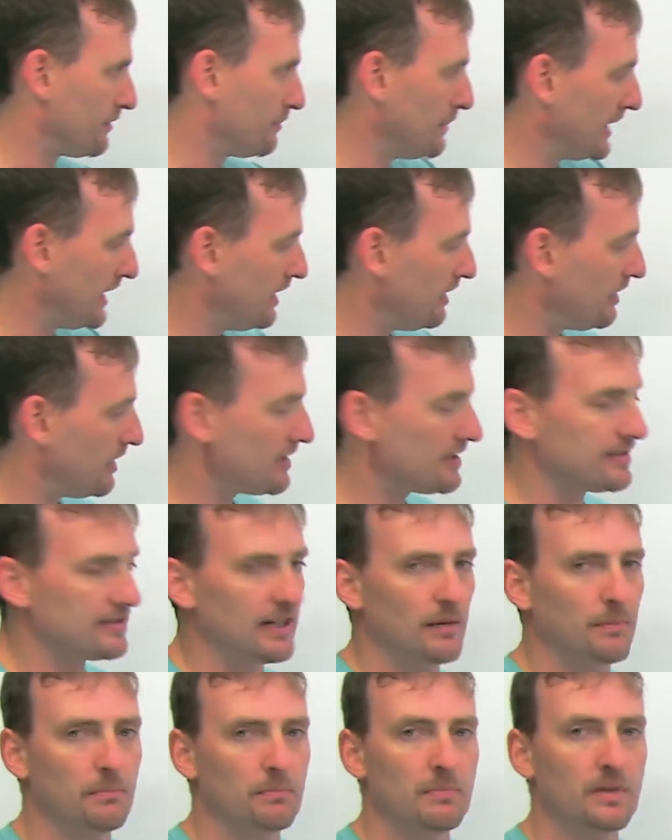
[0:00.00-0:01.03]
but here are
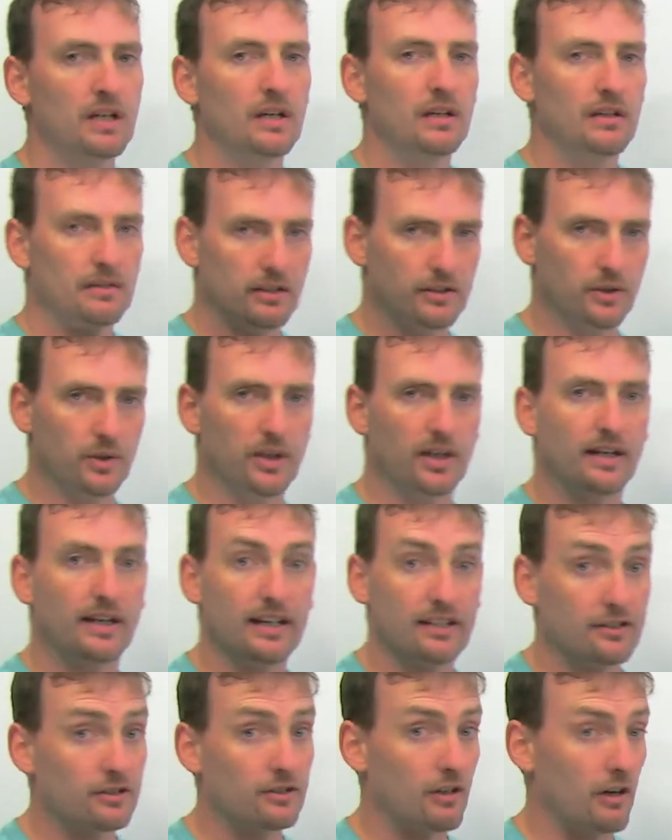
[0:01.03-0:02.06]
some that you can
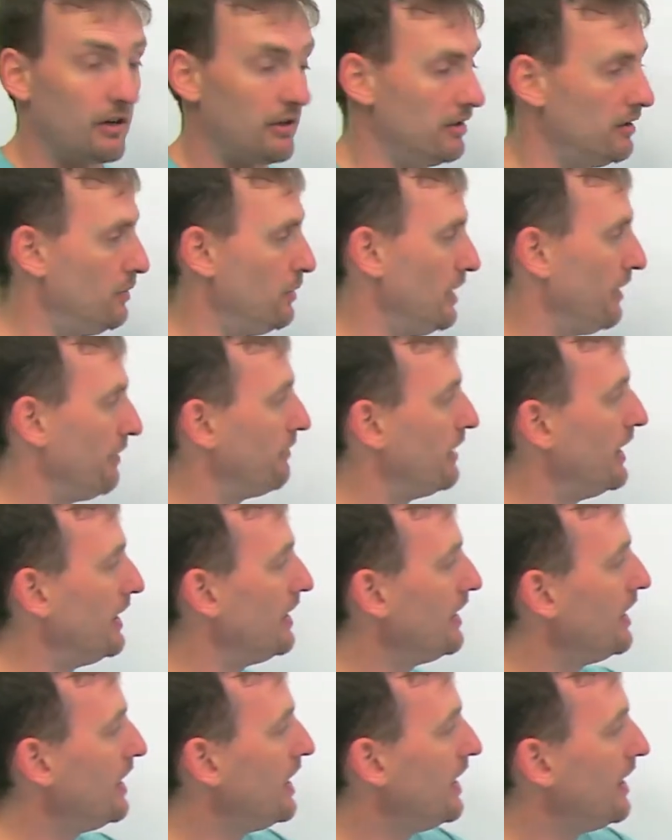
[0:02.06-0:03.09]
get started with, right?